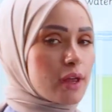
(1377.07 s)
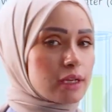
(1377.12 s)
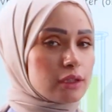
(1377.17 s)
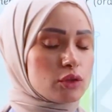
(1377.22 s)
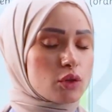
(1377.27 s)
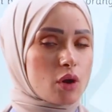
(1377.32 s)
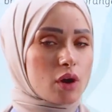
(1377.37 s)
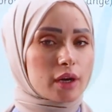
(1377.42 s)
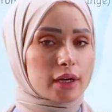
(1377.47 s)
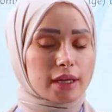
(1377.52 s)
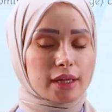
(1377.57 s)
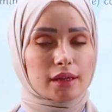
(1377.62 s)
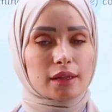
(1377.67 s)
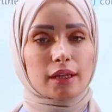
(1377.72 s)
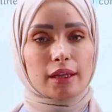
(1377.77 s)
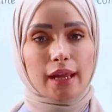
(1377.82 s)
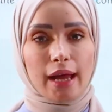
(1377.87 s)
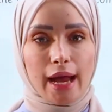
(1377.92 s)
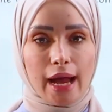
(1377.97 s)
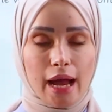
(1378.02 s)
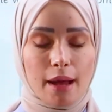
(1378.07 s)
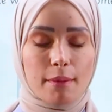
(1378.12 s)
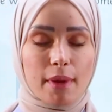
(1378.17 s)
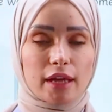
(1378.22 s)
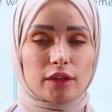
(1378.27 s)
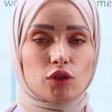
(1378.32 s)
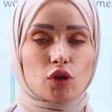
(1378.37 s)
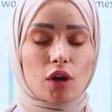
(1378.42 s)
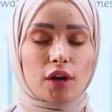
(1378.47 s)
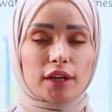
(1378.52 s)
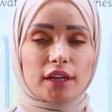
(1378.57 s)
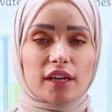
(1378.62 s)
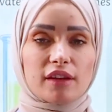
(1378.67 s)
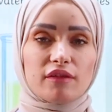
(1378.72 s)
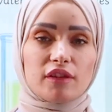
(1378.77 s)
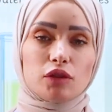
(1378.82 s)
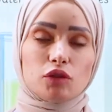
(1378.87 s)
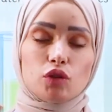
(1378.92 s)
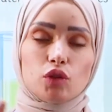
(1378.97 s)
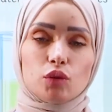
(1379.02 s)
that you are in the lab and you are
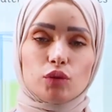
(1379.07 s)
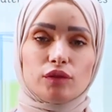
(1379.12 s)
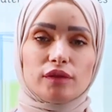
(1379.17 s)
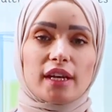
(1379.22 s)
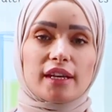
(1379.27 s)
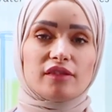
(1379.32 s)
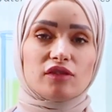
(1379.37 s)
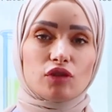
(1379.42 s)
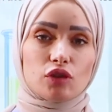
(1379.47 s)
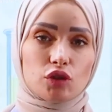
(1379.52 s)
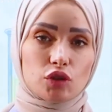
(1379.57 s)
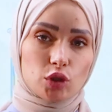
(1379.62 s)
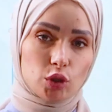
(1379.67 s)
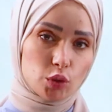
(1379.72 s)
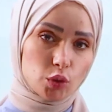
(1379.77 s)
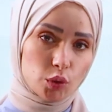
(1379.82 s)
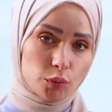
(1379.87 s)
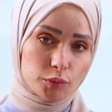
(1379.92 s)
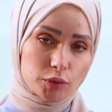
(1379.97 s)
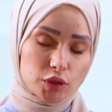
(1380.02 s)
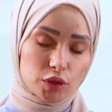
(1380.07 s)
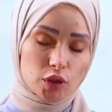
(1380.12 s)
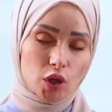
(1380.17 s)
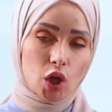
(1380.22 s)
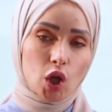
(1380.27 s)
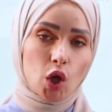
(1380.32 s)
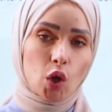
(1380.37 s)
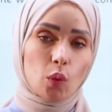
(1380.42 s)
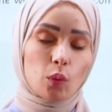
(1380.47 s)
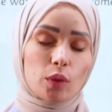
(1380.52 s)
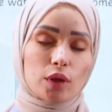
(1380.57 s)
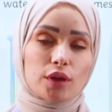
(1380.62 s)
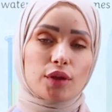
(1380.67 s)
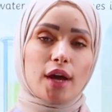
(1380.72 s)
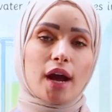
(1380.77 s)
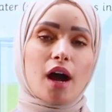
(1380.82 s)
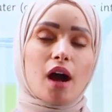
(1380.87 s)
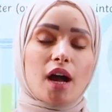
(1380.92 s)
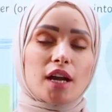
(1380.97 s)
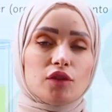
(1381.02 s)
given 2 test tubes with
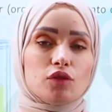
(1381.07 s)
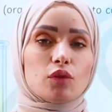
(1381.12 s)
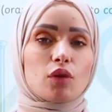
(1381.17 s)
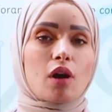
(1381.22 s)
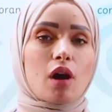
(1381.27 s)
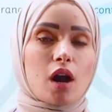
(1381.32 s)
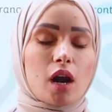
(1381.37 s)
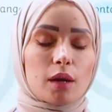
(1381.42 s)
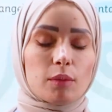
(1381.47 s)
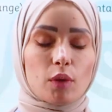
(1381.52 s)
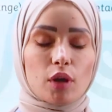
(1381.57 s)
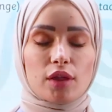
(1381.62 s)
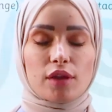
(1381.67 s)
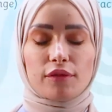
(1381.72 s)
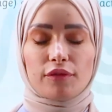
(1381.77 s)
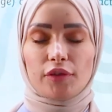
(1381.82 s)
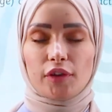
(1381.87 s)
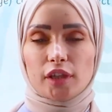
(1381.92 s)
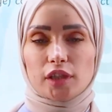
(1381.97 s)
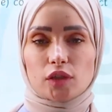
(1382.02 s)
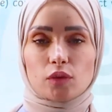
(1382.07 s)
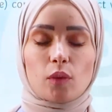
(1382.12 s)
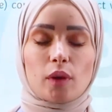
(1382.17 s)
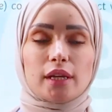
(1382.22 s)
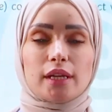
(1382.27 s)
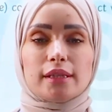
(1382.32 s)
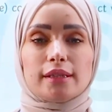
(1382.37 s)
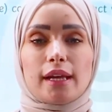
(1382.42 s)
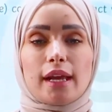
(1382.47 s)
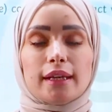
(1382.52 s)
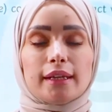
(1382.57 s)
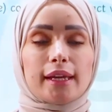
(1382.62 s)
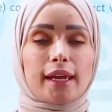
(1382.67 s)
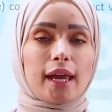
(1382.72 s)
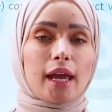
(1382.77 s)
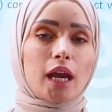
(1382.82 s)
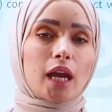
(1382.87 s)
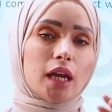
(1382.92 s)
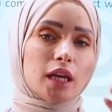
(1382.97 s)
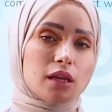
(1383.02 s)
the hydrocarbon. The first one is
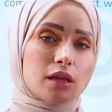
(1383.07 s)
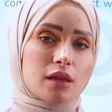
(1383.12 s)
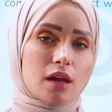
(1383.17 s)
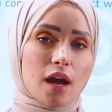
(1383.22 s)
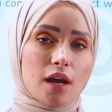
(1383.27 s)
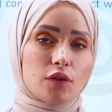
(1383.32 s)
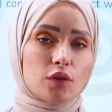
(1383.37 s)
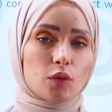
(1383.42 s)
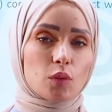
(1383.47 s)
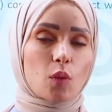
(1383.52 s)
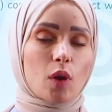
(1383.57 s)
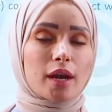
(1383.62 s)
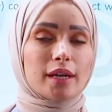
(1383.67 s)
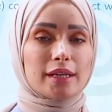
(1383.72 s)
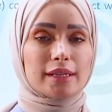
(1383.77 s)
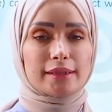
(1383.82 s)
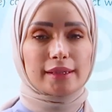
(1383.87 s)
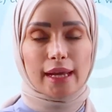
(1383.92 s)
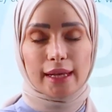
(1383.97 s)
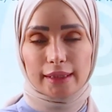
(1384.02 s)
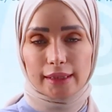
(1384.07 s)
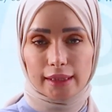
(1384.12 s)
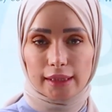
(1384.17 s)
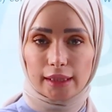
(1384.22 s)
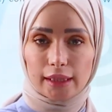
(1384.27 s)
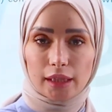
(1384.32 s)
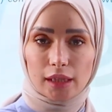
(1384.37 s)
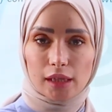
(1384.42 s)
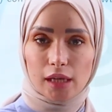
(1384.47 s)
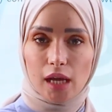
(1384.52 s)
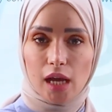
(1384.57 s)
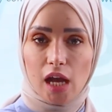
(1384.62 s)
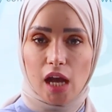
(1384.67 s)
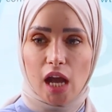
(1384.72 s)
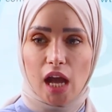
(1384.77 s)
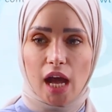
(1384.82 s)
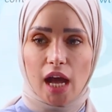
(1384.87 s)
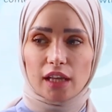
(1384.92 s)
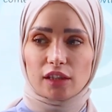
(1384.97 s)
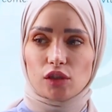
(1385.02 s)
alkane, the other one is alkene.
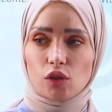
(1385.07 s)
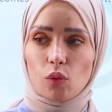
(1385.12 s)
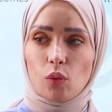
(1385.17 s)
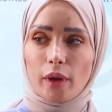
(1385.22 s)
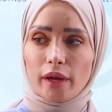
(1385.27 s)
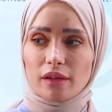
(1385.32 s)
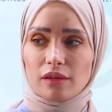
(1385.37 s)
And you